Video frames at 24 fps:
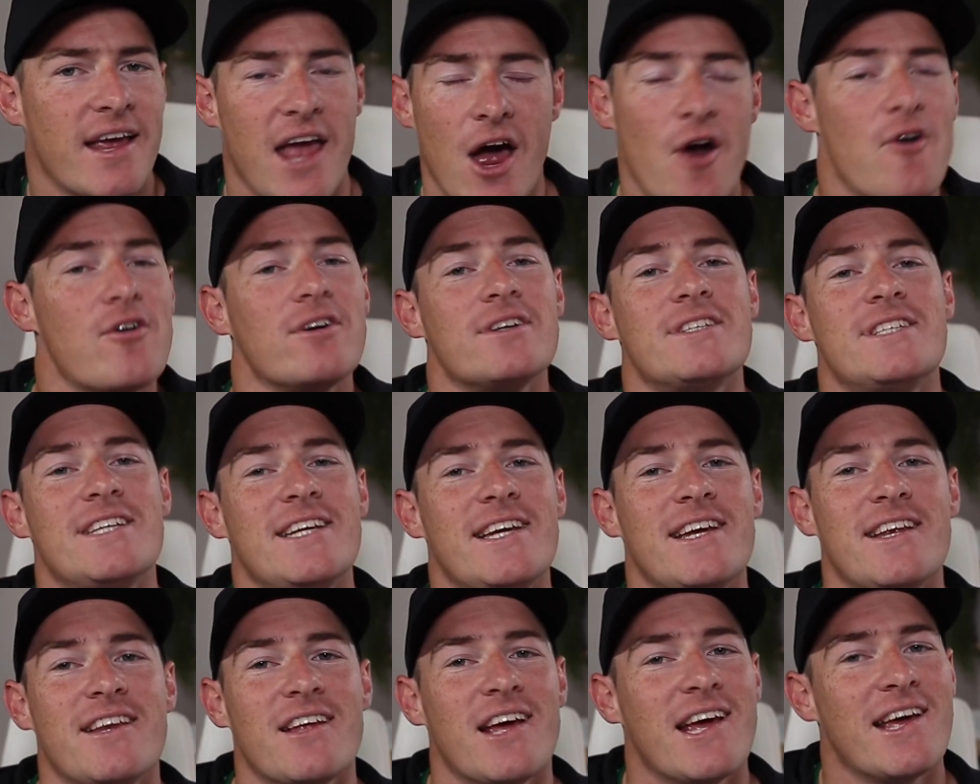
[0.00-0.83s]

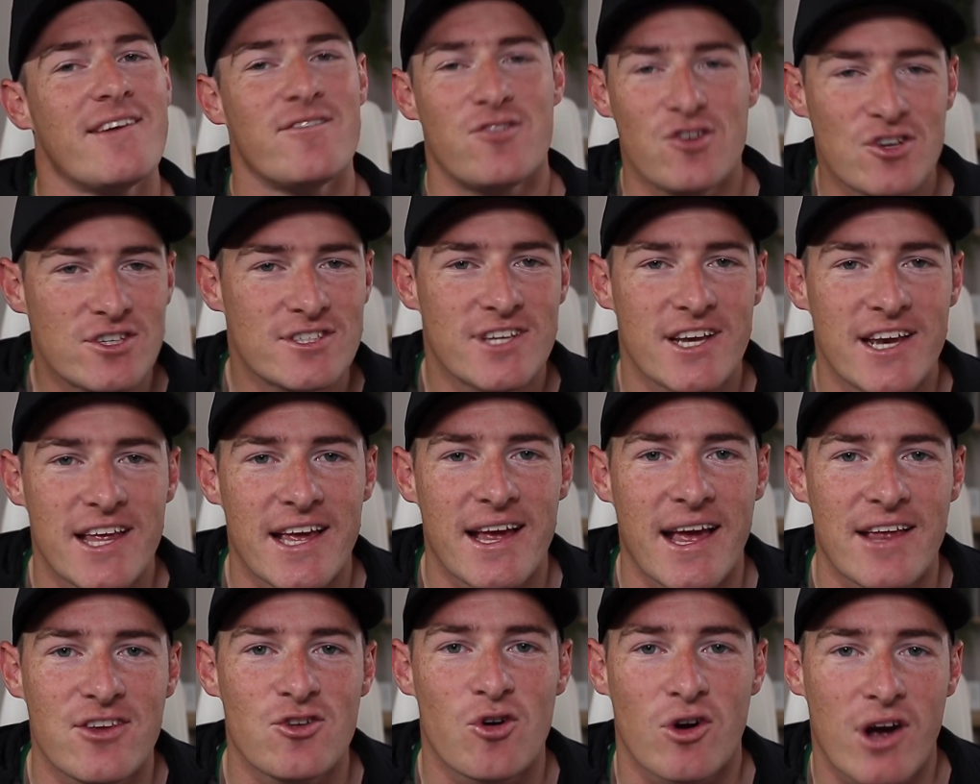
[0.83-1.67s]
Guaranteed, if you're
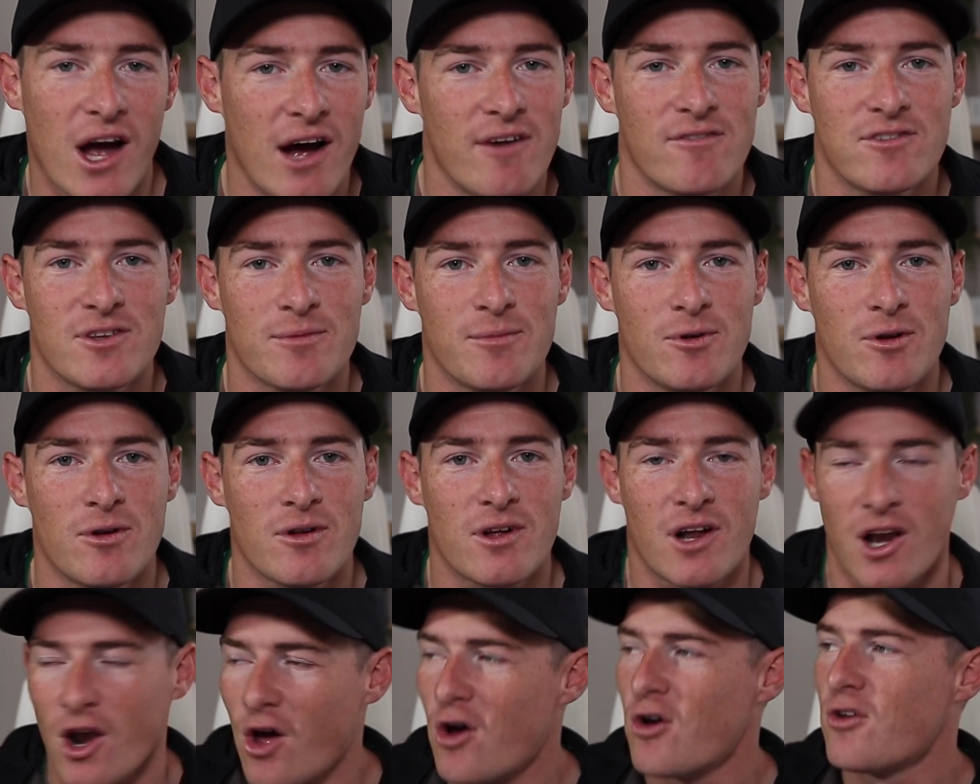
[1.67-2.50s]
sitting in your
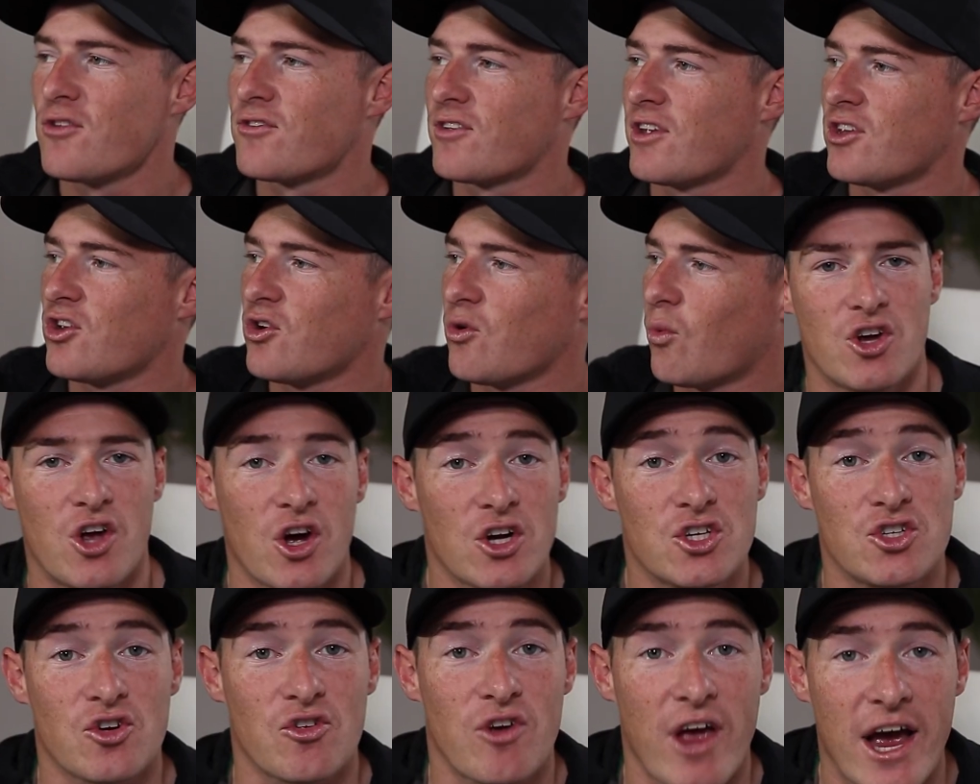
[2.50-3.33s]
comfortable clothes and you've
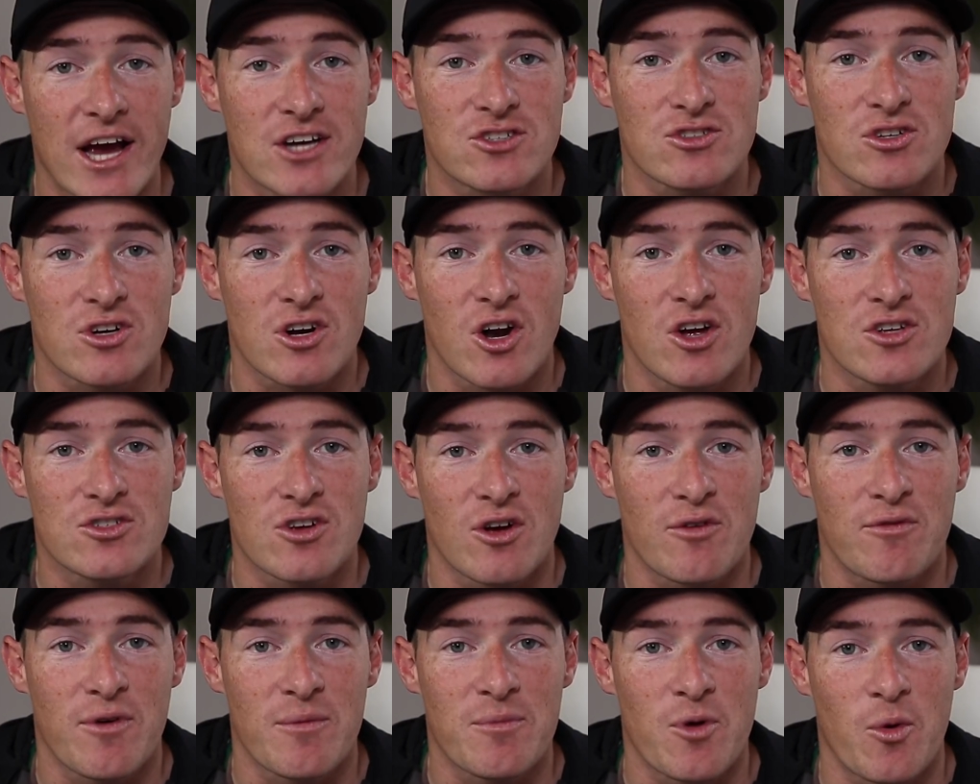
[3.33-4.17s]
got your casual clothes
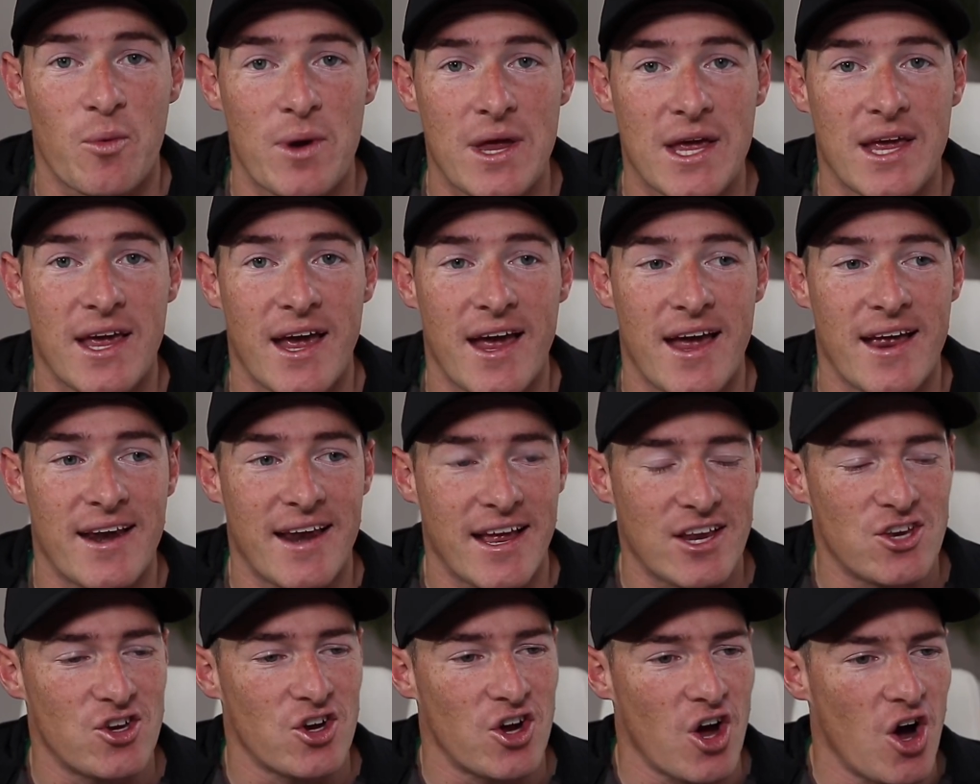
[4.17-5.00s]
on from the
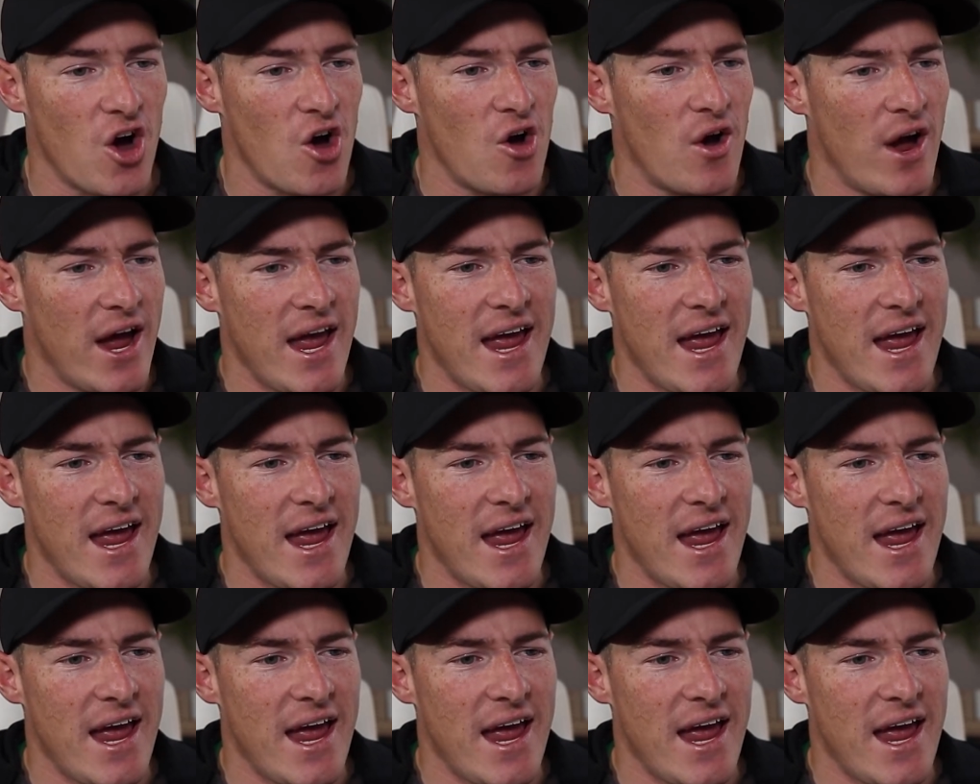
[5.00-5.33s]
weekend and you go,